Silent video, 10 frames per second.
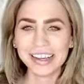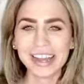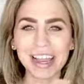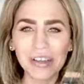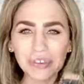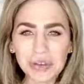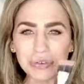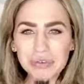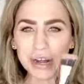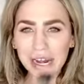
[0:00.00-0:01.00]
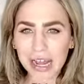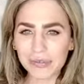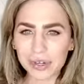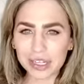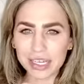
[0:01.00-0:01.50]
If you do not have
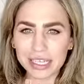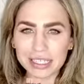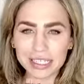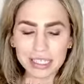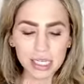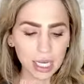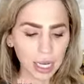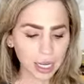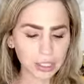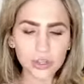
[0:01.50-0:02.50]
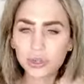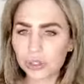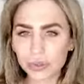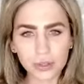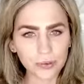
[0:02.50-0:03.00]
one of these, you could do it
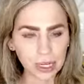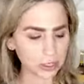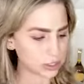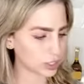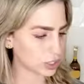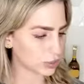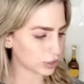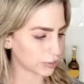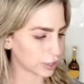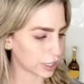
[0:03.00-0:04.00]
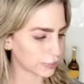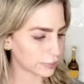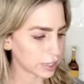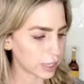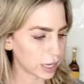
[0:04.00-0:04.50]
with your fingers, so don't worry.
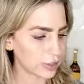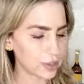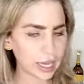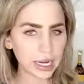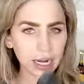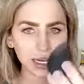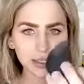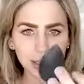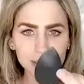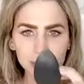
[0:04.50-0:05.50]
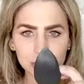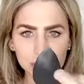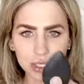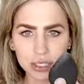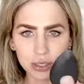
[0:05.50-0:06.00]
And then I like to use
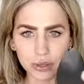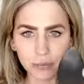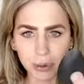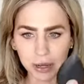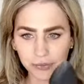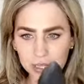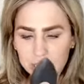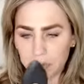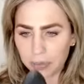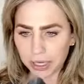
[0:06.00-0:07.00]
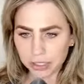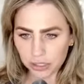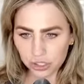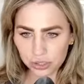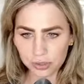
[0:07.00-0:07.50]
this little puffy sponge.
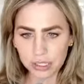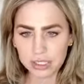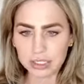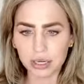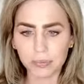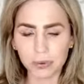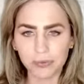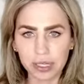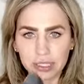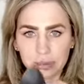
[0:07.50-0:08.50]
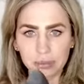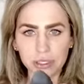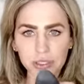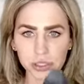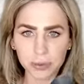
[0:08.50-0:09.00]
This is our Perfecting
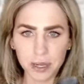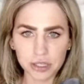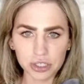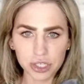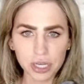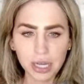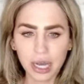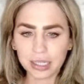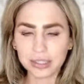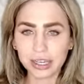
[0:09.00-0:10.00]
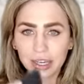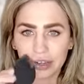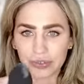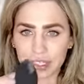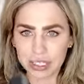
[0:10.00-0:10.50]
Blender sponge. I love
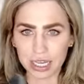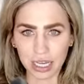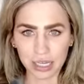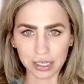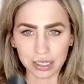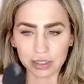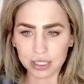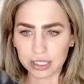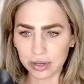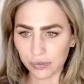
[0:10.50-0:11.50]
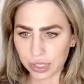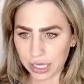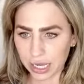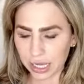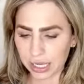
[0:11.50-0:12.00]
this thing. I use this every
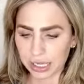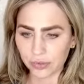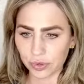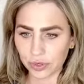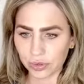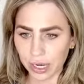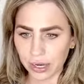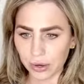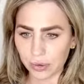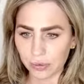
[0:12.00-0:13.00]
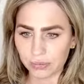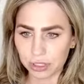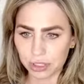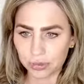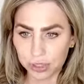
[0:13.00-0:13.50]
day. I never knew how
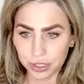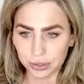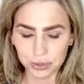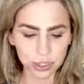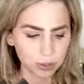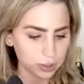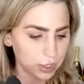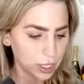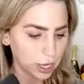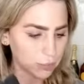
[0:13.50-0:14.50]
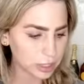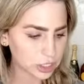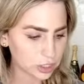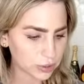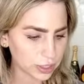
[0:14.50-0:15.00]
much it would do. So I'm gonna show
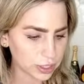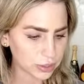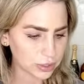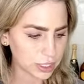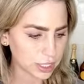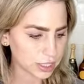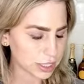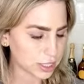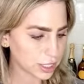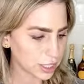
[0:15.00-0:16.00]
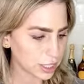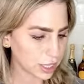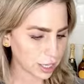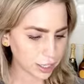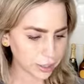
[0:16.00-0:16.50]
you how to use this.
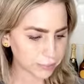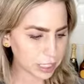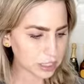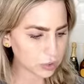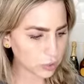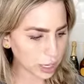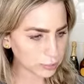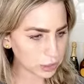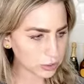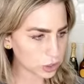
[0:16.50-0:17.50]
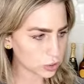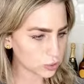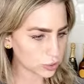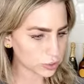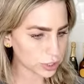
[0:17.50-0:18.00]
Yeah, so grab those
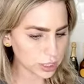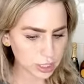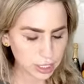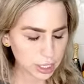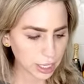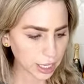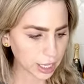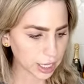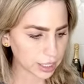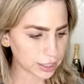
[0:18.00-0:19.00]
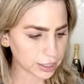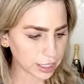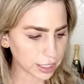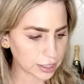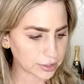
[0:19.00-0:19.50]
tools and
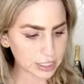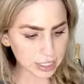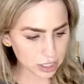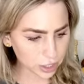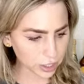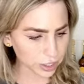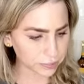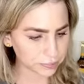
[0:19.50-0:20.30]
let's get started.